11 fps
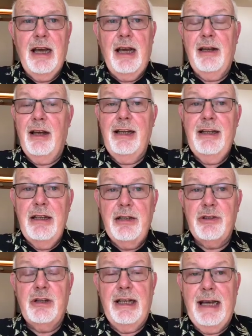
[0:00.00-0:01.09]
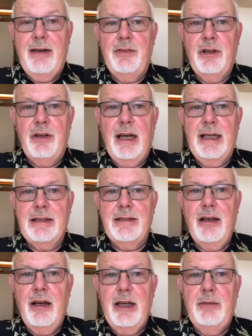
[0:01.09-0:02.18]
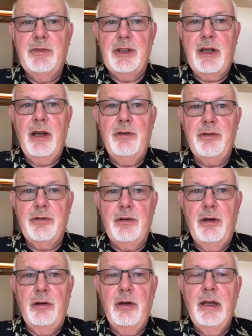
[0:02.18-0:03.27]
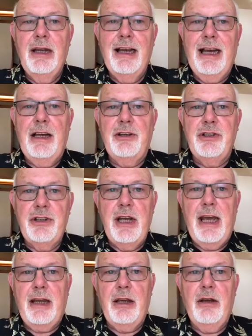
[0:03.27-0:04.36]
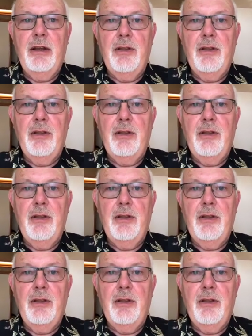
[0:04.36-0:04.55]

and I literally have not had time to go through and check